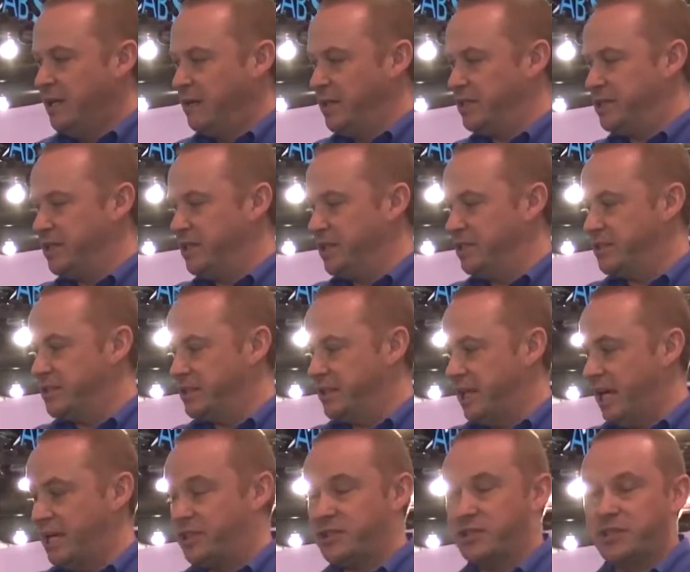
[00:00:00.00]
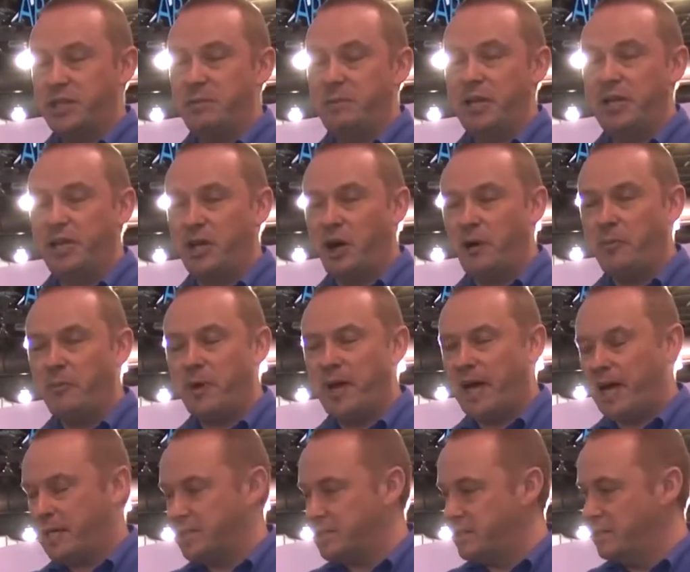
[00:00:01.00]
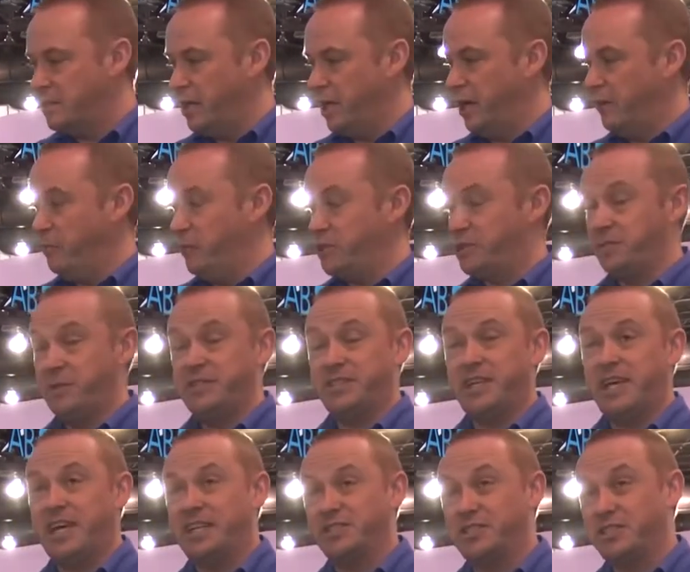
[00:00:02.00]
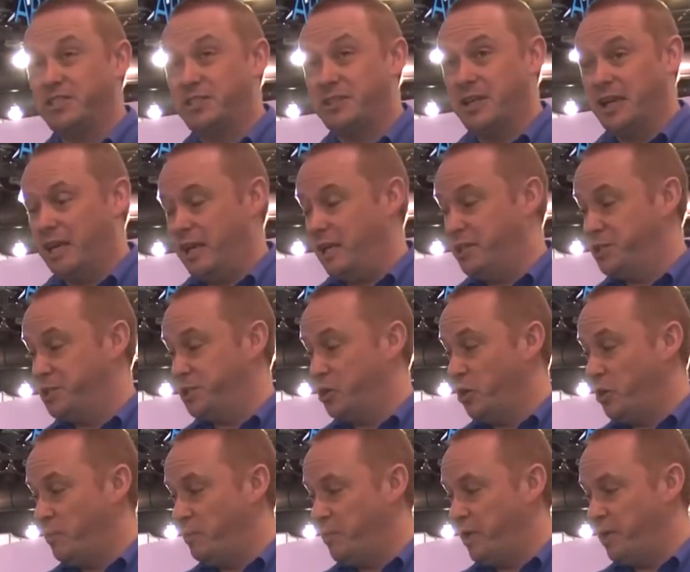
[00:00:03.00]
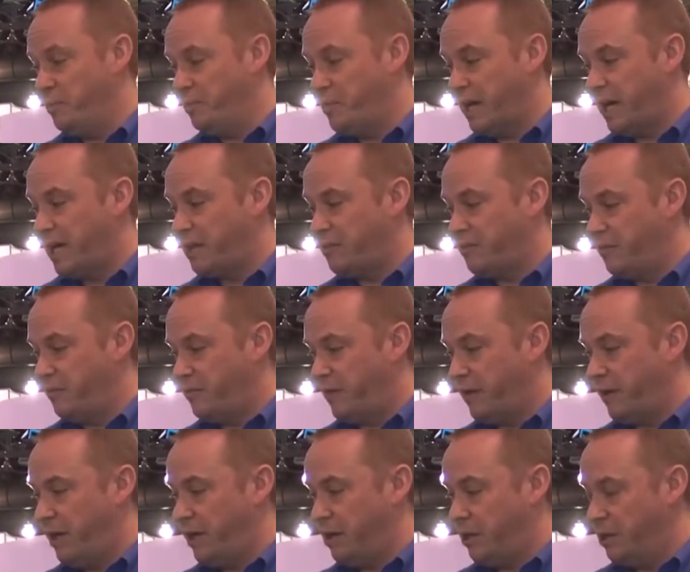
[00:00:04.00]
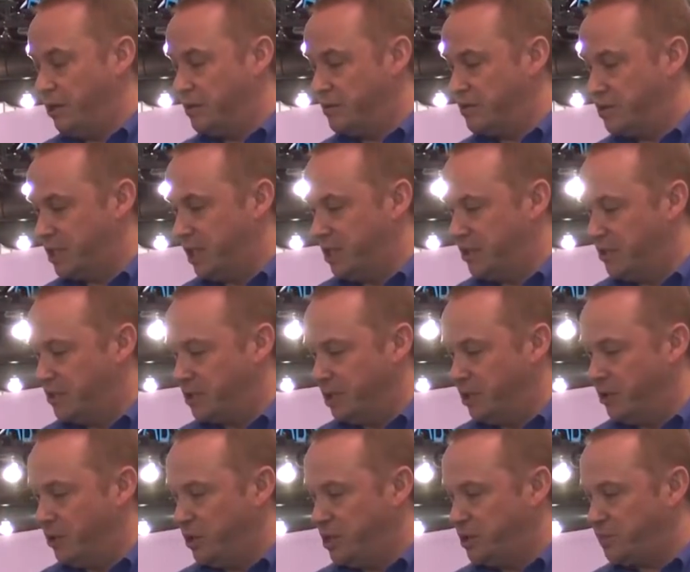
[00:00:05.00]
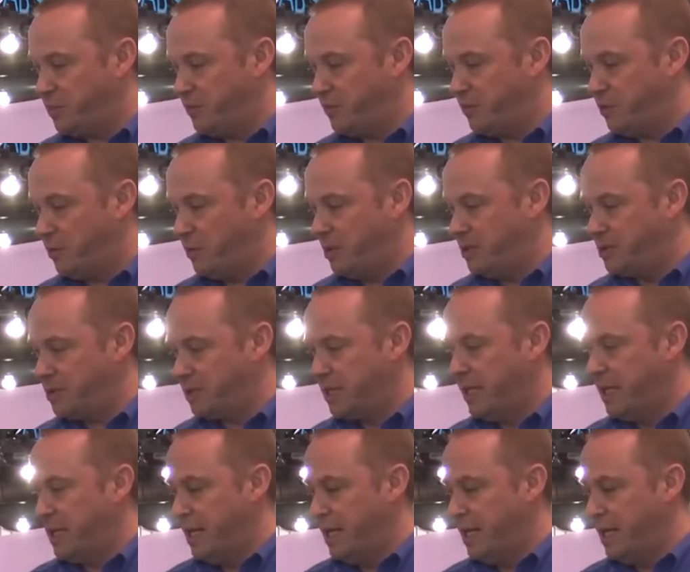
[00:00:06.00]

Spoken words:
This is extremely compact, which means it has a short beam path for very good signal-to-noise performance.